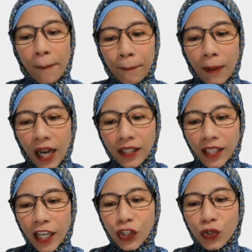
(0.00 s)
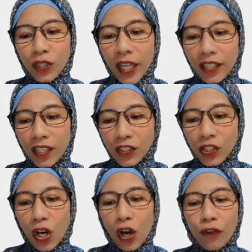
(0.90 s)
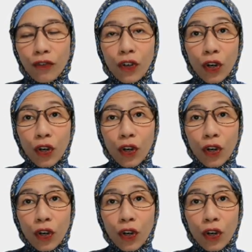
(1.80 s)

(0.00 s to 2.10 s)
mask and two layers of